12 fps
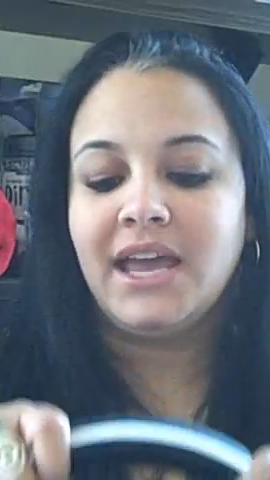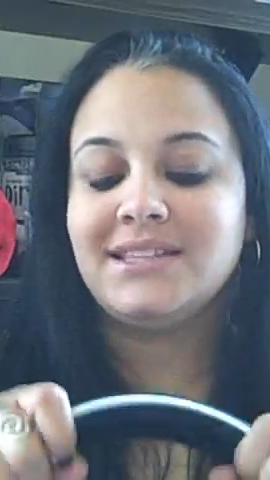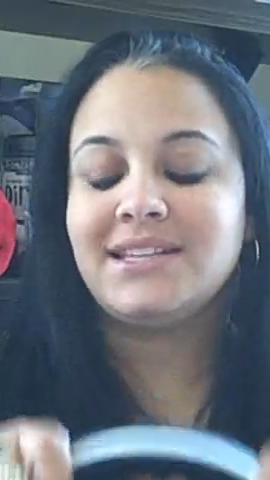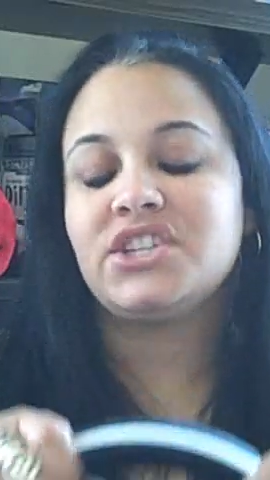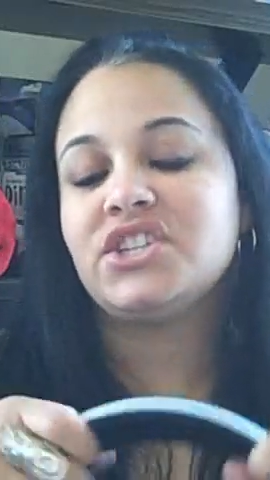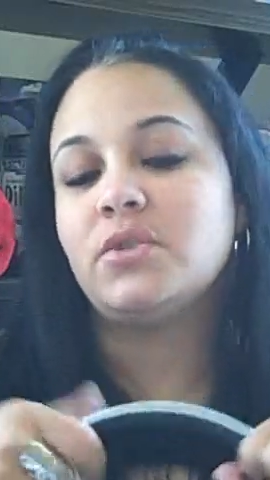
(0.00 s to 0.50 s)

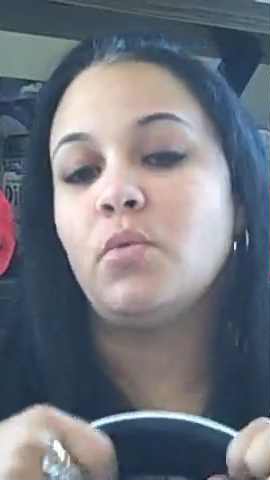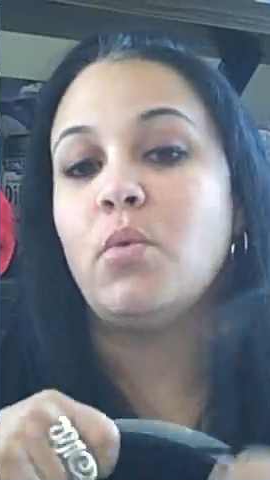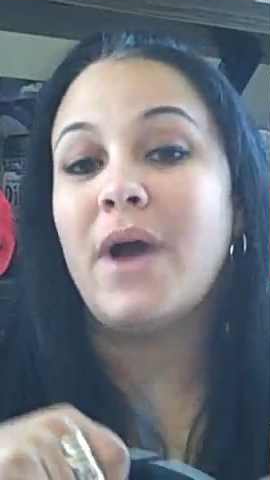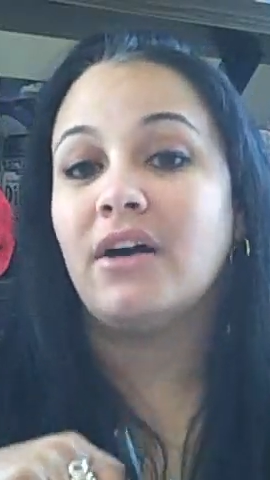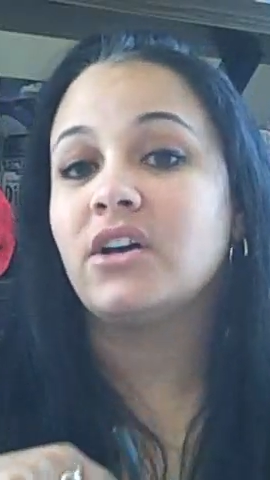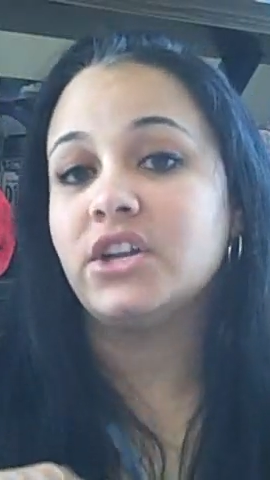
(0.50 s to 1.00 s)
It's actually
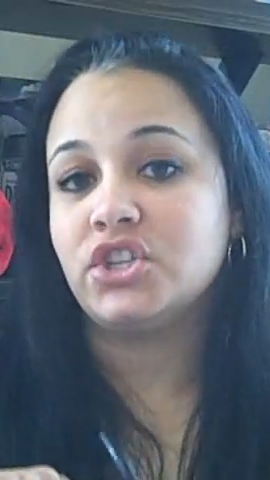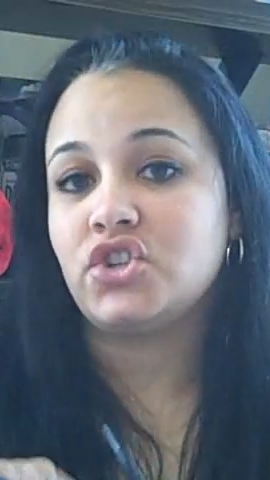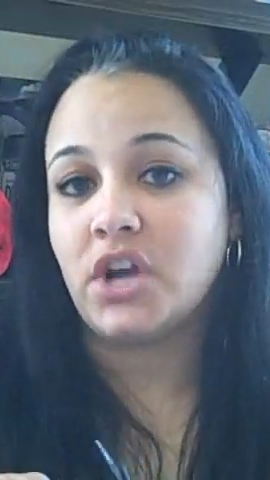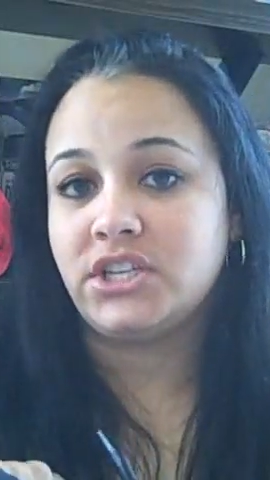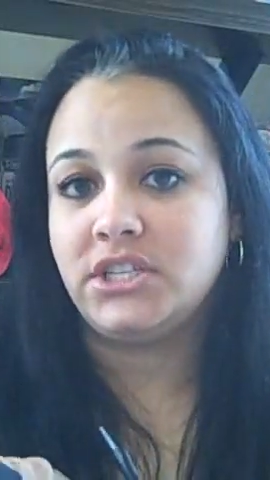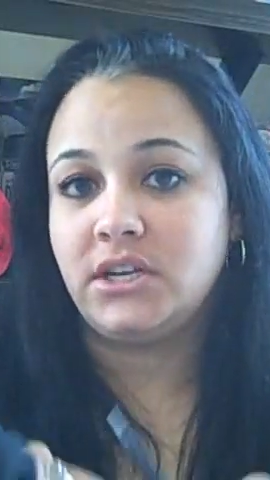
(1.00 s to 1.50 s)
well
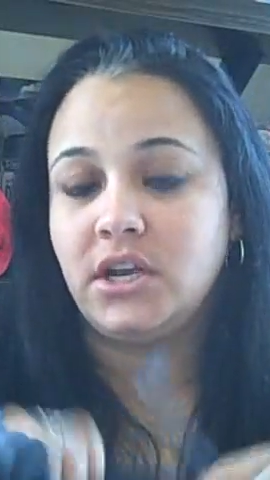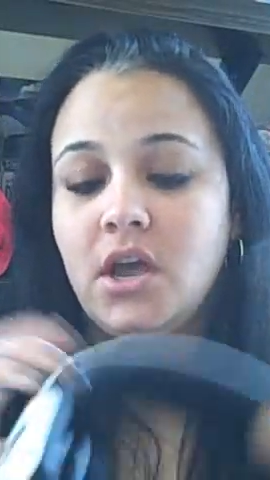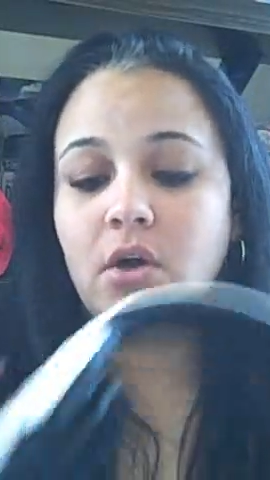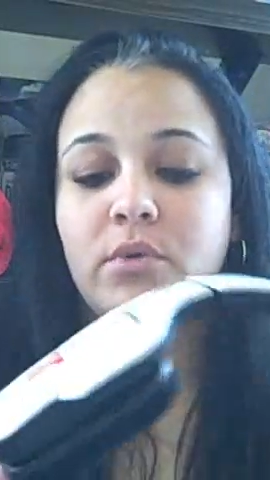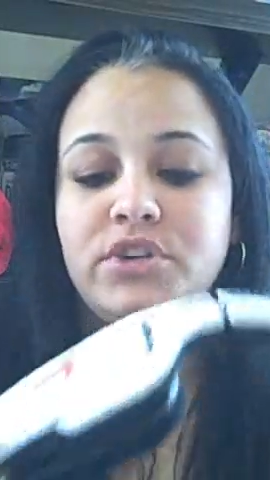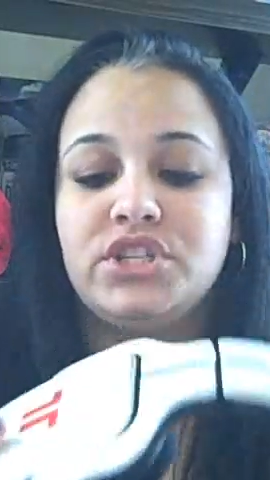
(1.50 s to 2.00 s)
constructed,
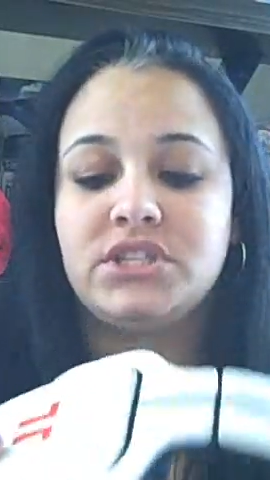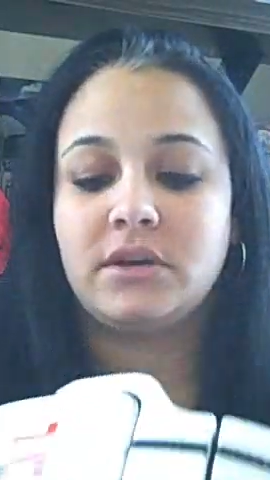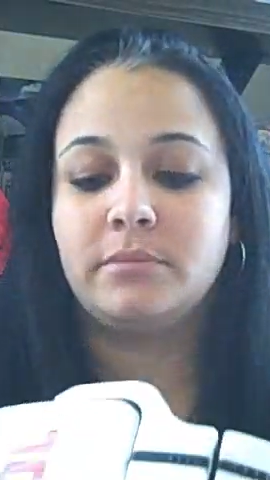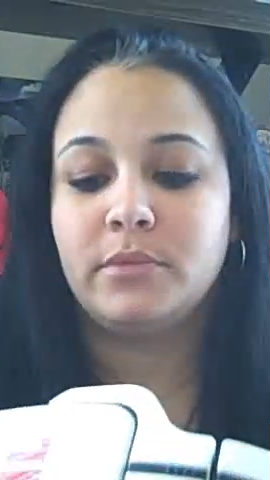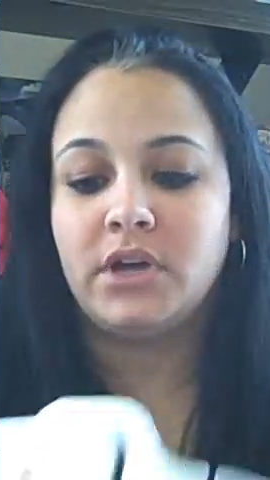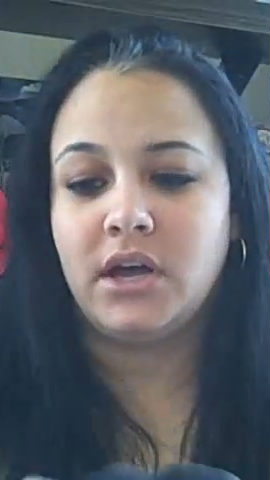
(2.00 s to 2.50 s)
which is
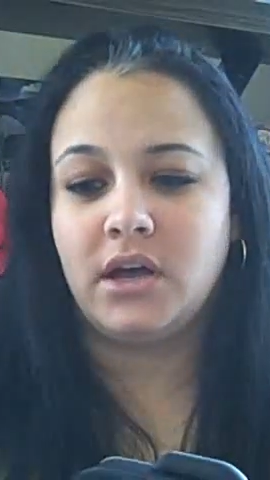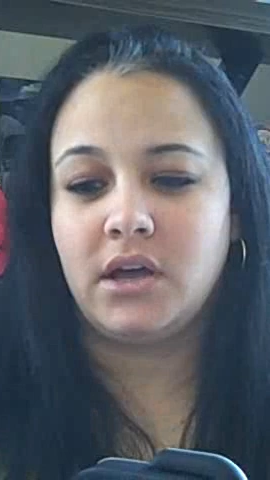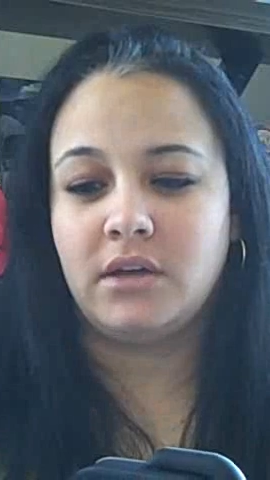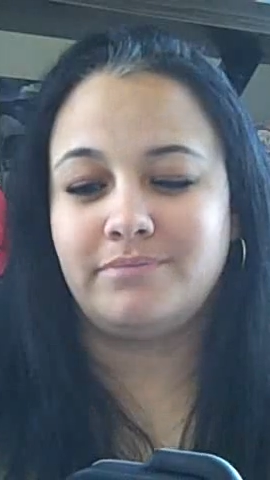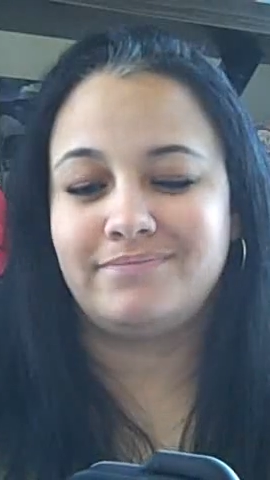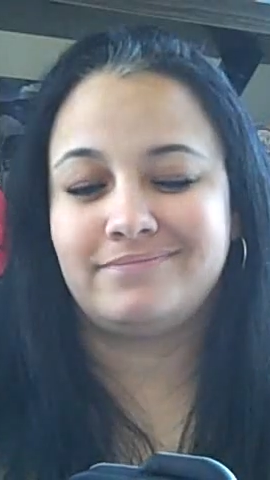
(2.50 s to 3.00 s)

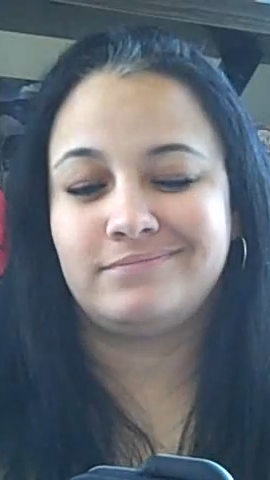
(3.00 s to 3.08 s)
a